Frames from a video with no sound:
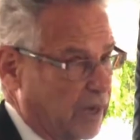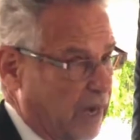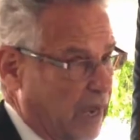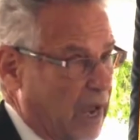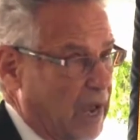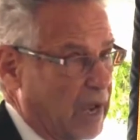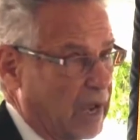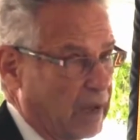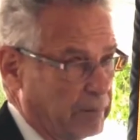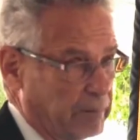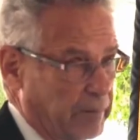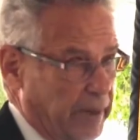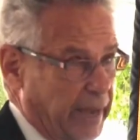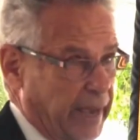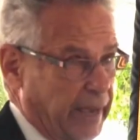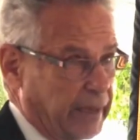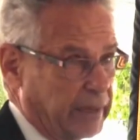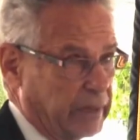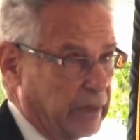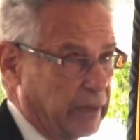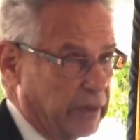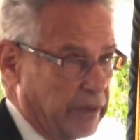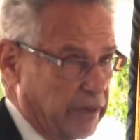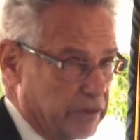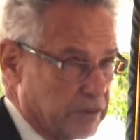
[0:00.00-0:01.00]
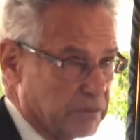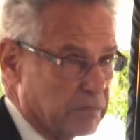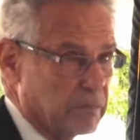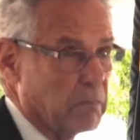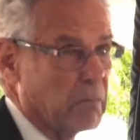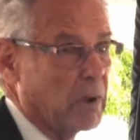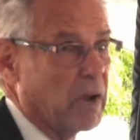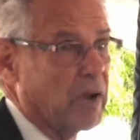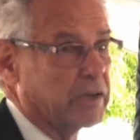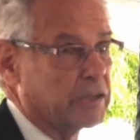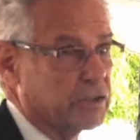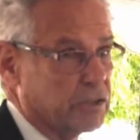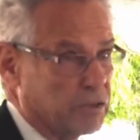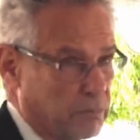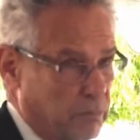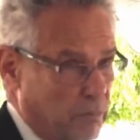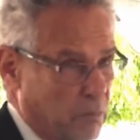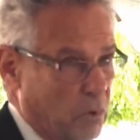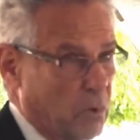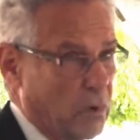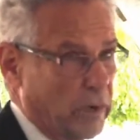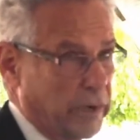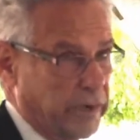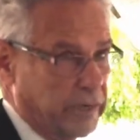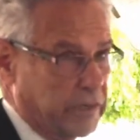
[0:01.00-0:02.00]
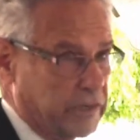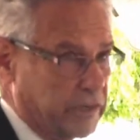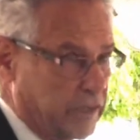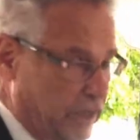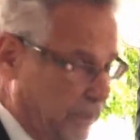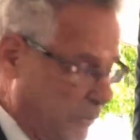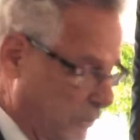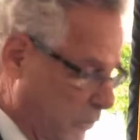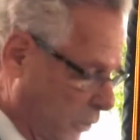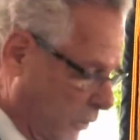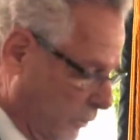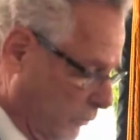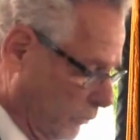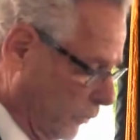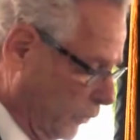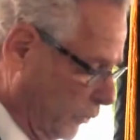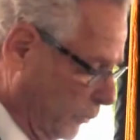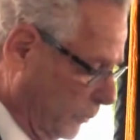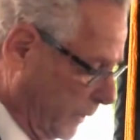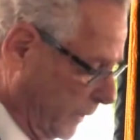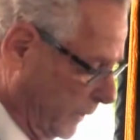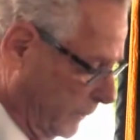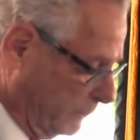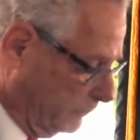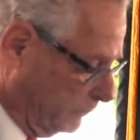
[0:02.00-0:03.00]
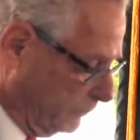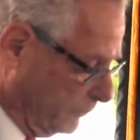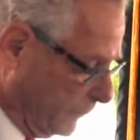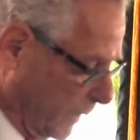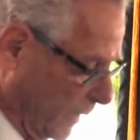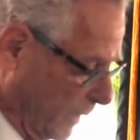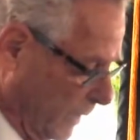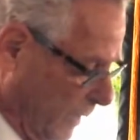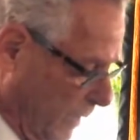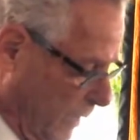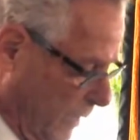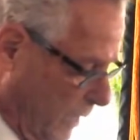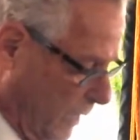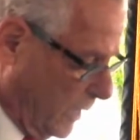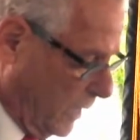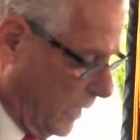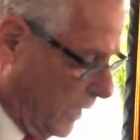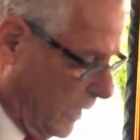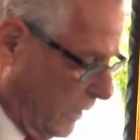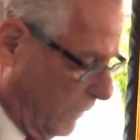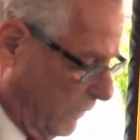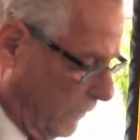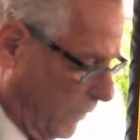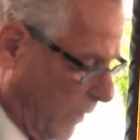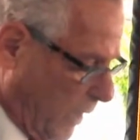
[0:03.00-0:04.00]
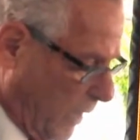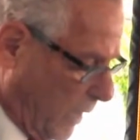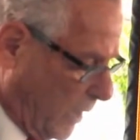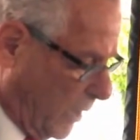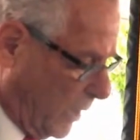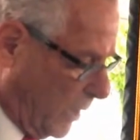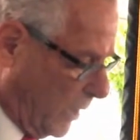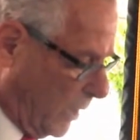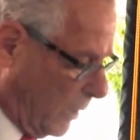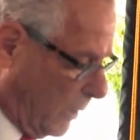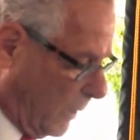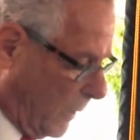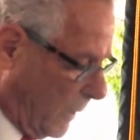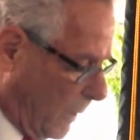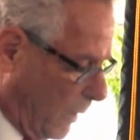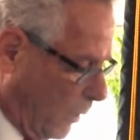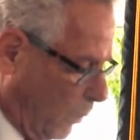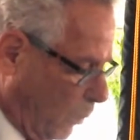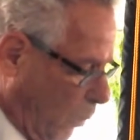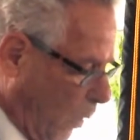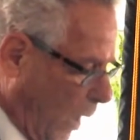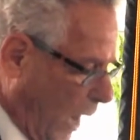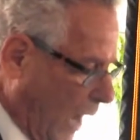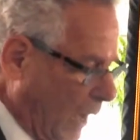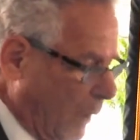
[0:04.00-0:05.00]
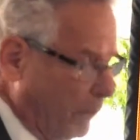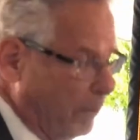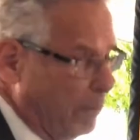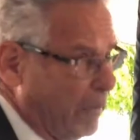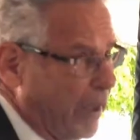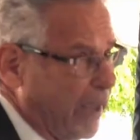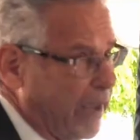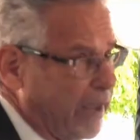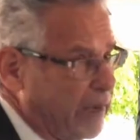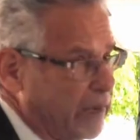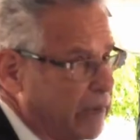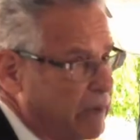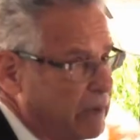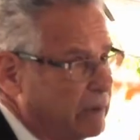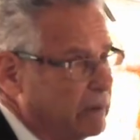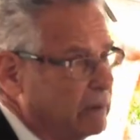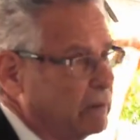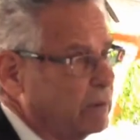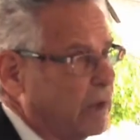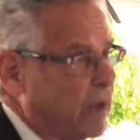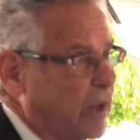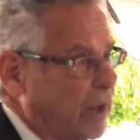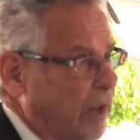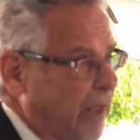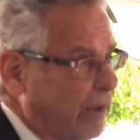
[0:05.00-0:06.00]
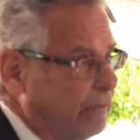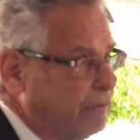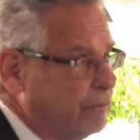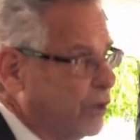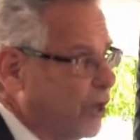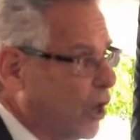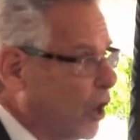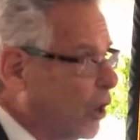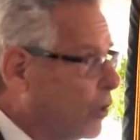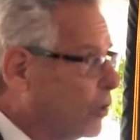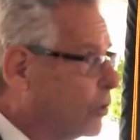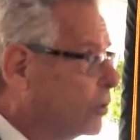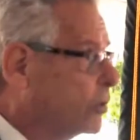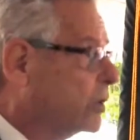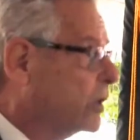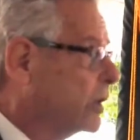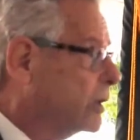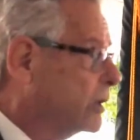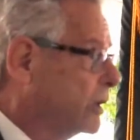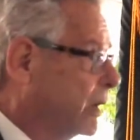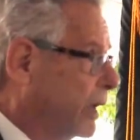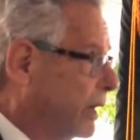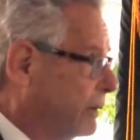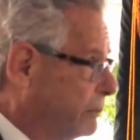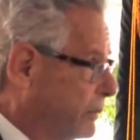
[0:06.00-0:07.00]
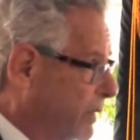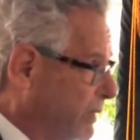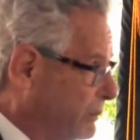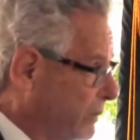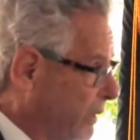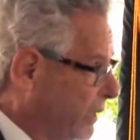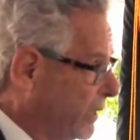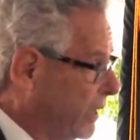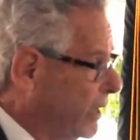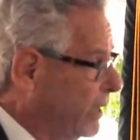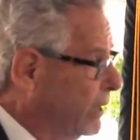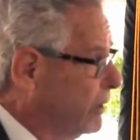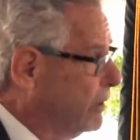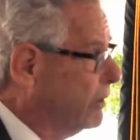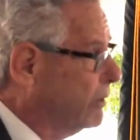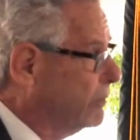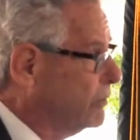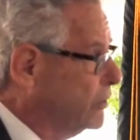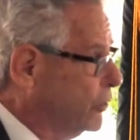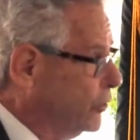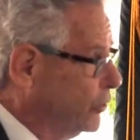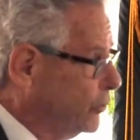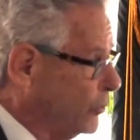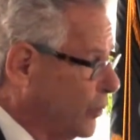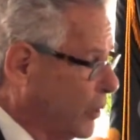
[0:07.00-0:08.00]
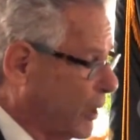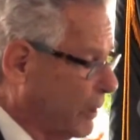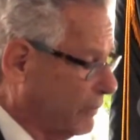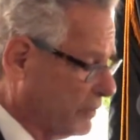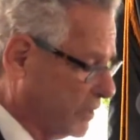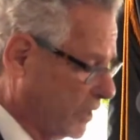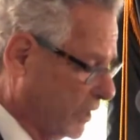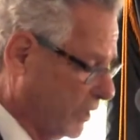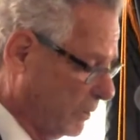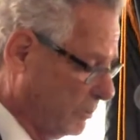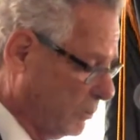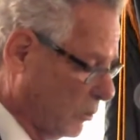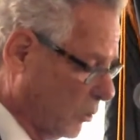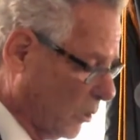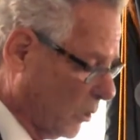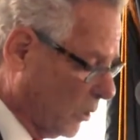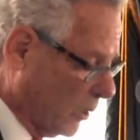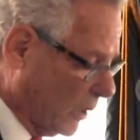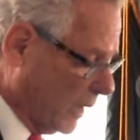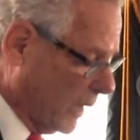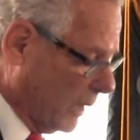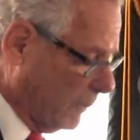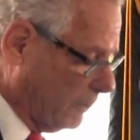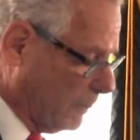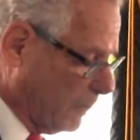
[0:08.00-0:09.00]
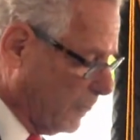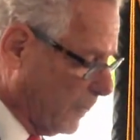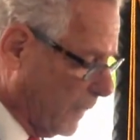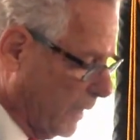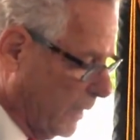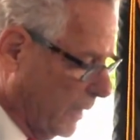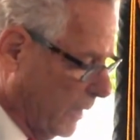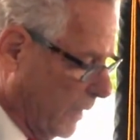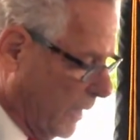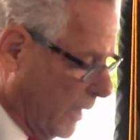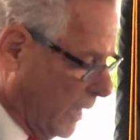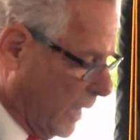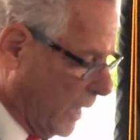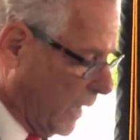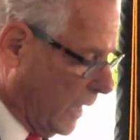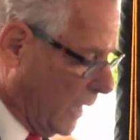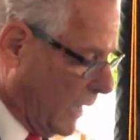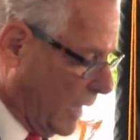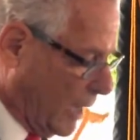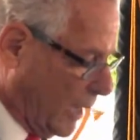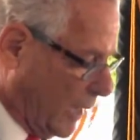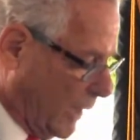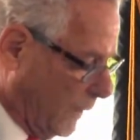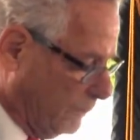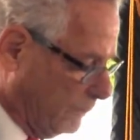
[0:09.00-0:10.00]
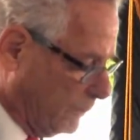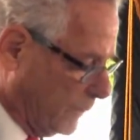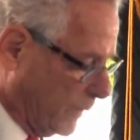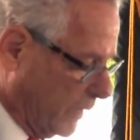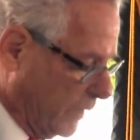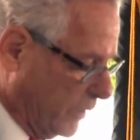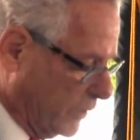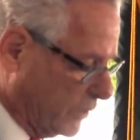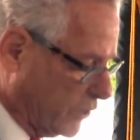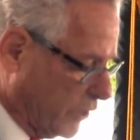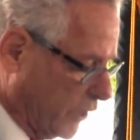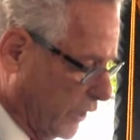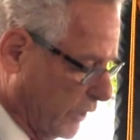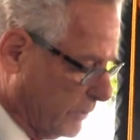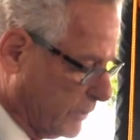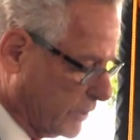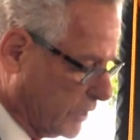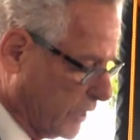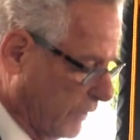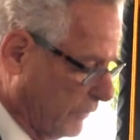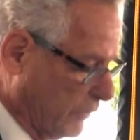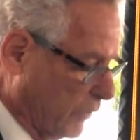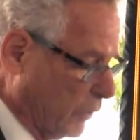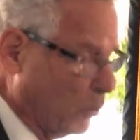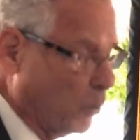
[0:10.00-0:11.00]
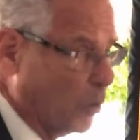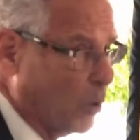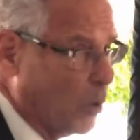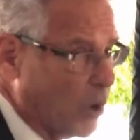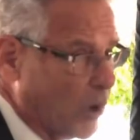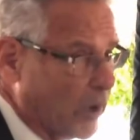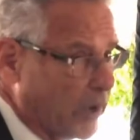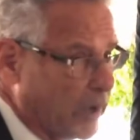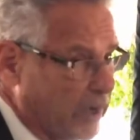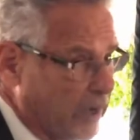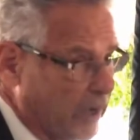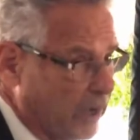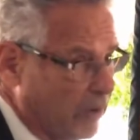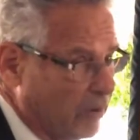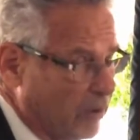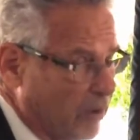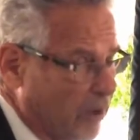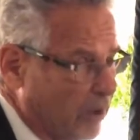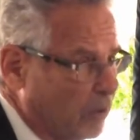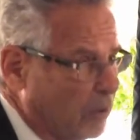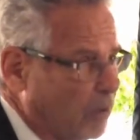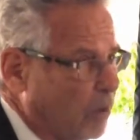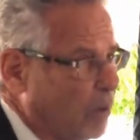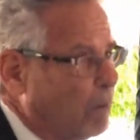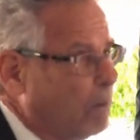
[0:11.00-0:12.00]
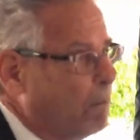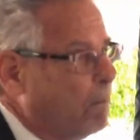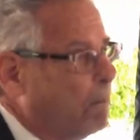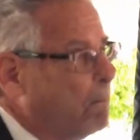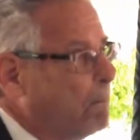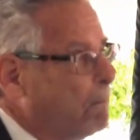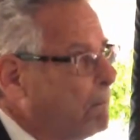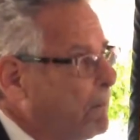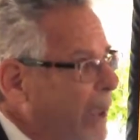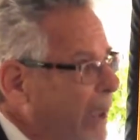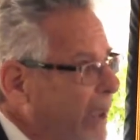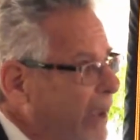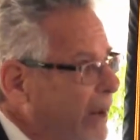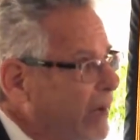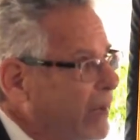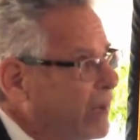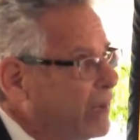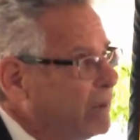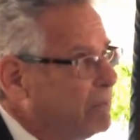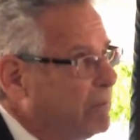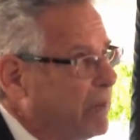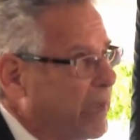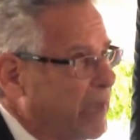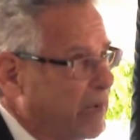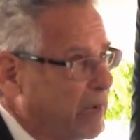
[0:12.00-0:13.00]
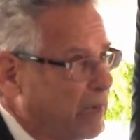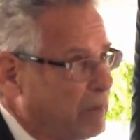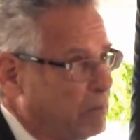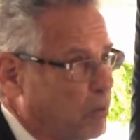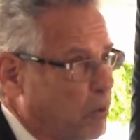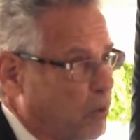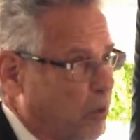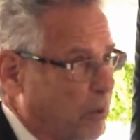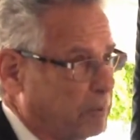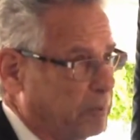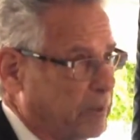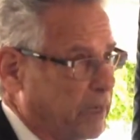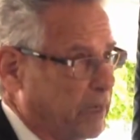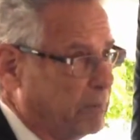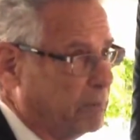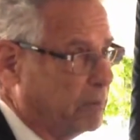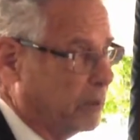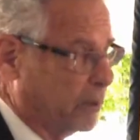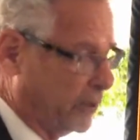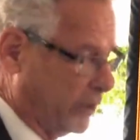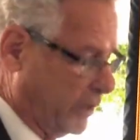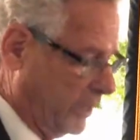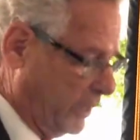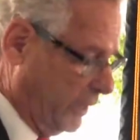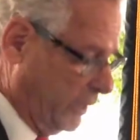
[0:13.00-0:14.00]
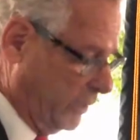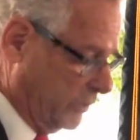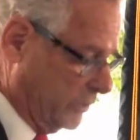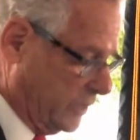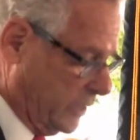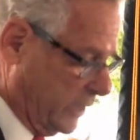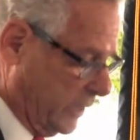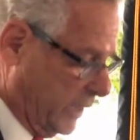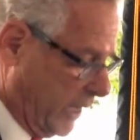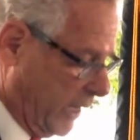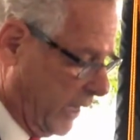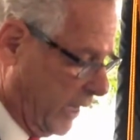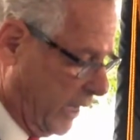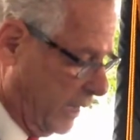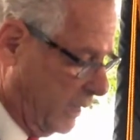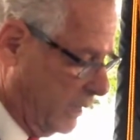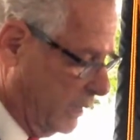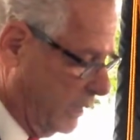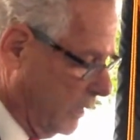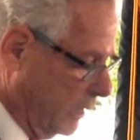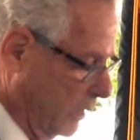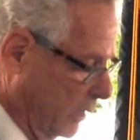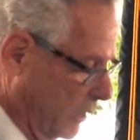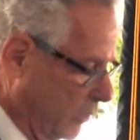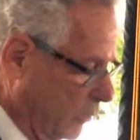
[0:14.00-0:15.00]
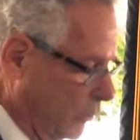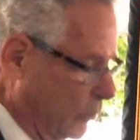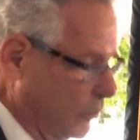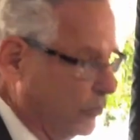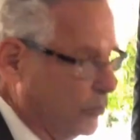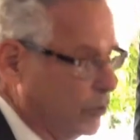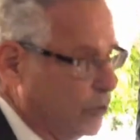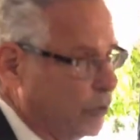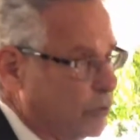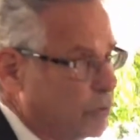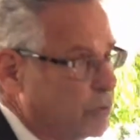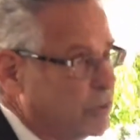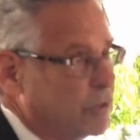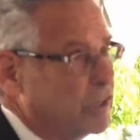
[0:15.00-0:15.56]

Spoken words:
in combat. There's much more to Tibor Rubin. While many have known, and people here knew of Tibor, in terms of the war hero, many, many more people are here today who knew